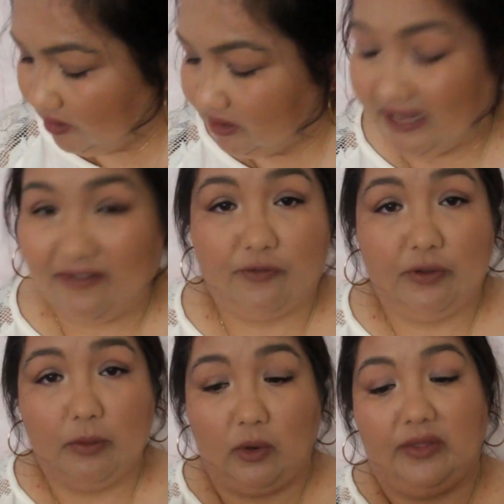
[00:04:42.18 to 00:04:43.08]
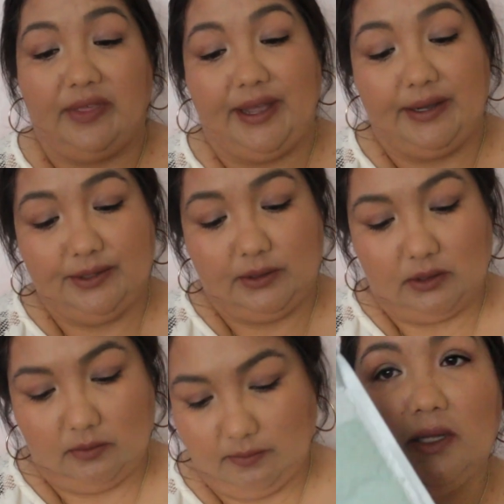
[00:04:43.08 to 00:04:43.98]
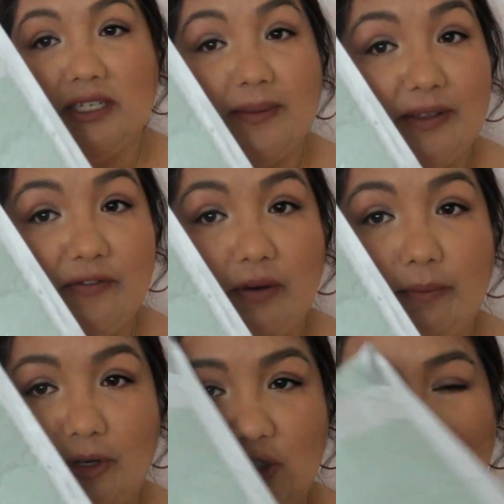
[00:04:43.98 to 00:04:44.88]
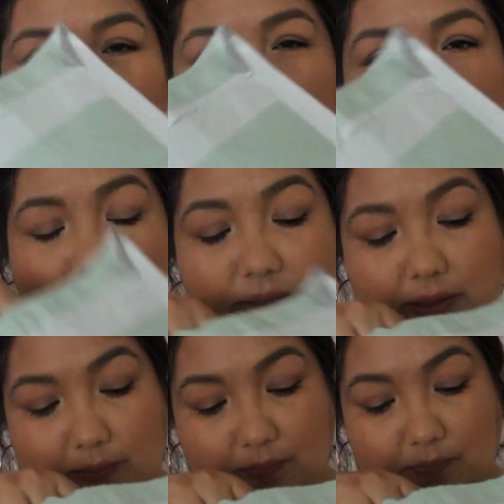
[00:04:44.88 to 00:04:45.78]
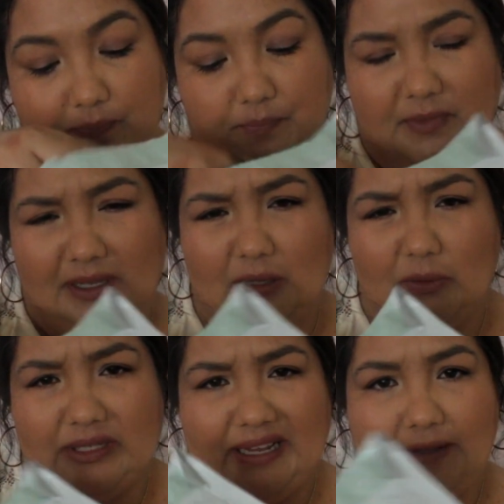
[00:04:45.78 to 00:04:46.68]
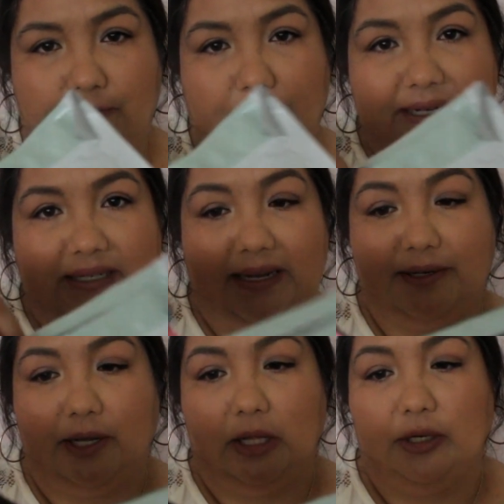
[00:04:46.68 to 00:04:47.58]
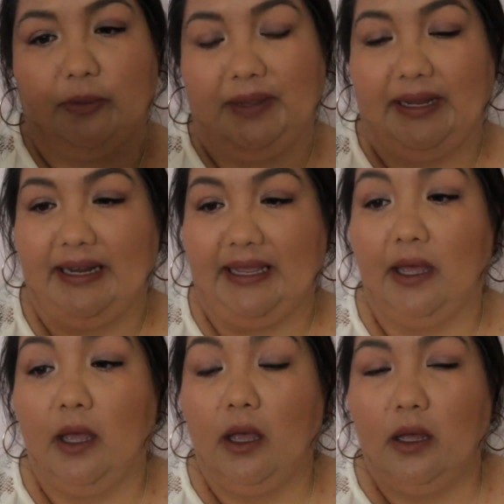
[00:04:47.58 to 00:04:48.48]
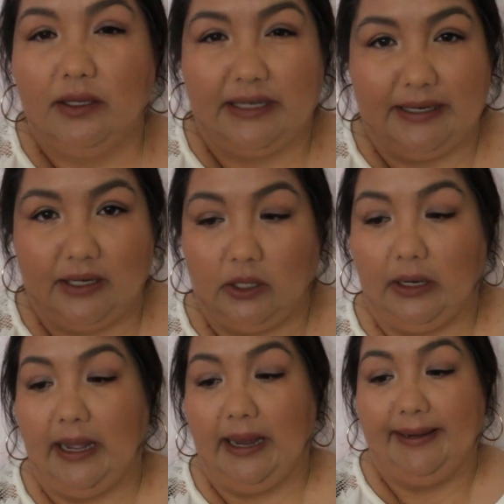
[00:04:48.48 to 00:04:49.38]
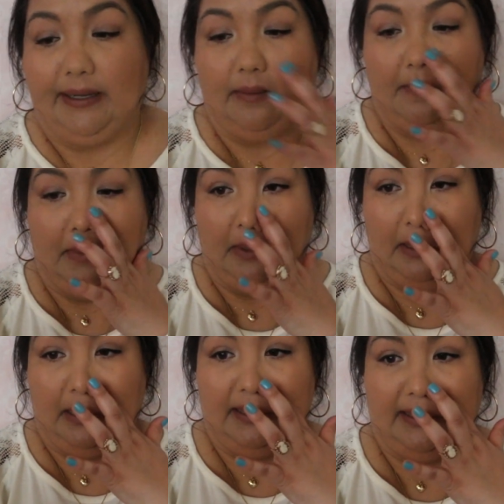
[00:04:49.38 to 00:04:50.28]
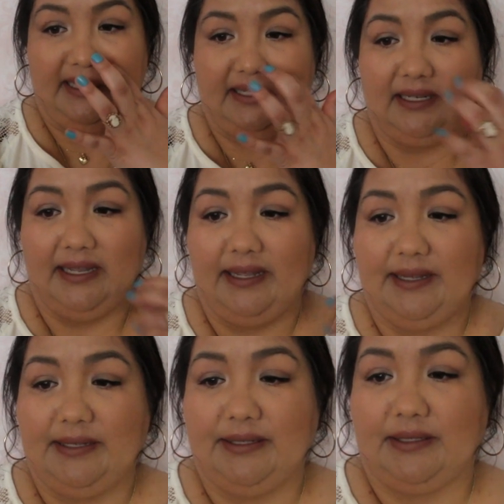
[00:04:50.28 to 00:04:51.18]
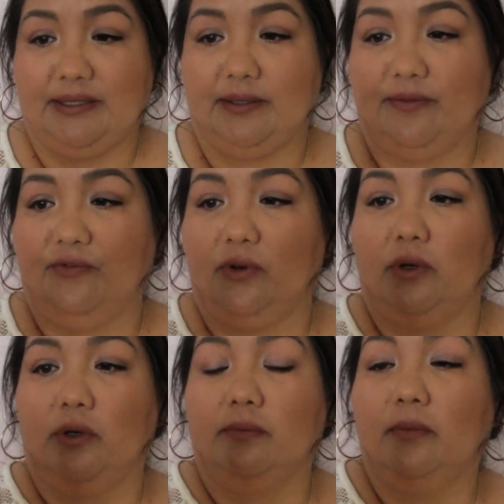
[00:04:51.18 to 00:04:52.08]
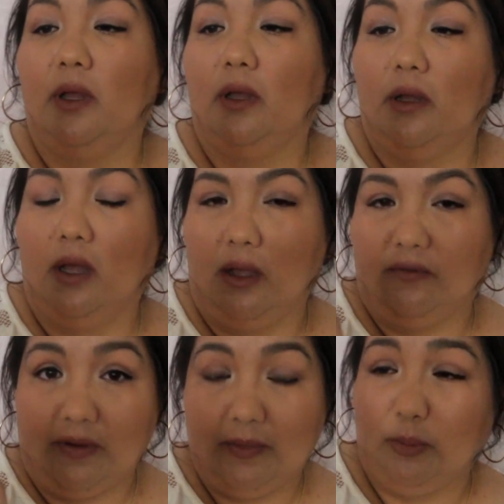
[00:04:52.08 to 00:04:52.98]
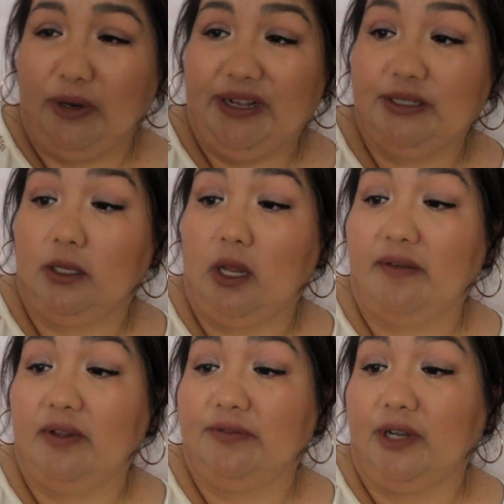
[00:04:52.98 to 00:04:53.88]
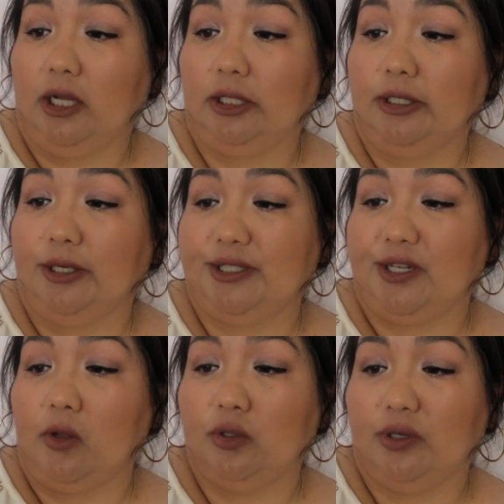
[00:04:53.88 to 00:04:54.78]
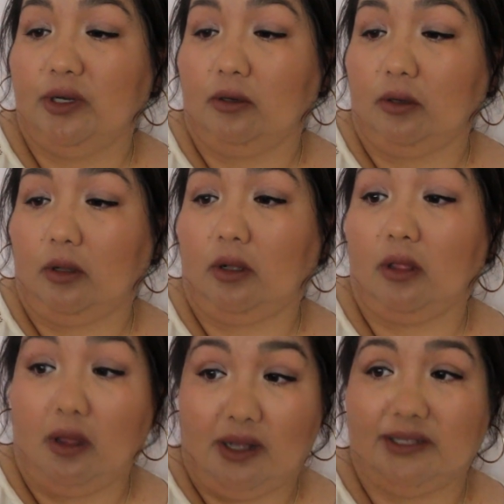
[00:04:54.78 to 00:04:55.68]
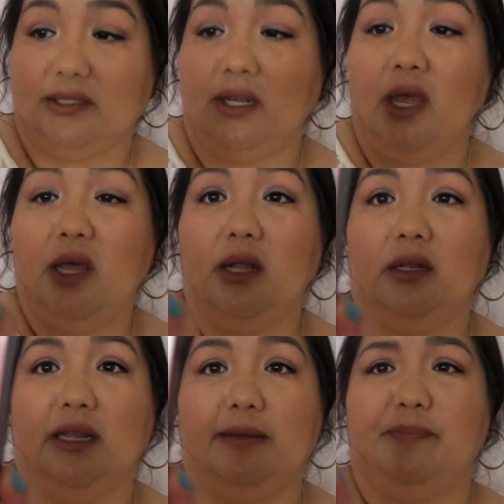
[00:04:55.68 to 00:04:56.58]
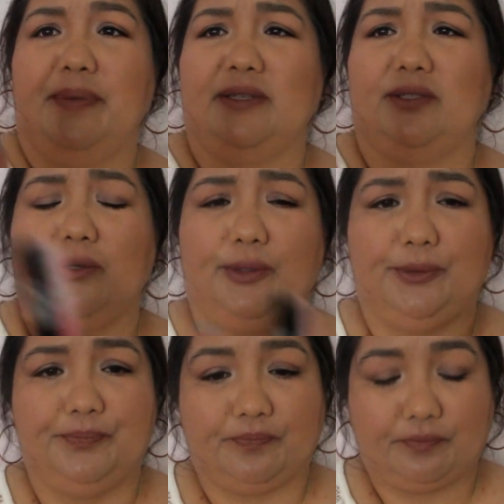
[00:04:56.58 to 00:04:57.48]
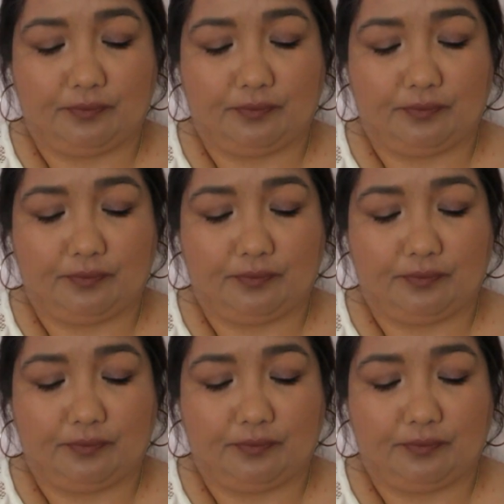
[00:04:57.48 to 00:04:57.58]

So I have a few more things. Something from Birchbox. I think it was like a free $10 pick-any, $10 item. And this is from the brand Love of Color. It's an ultra gloss lip pencil.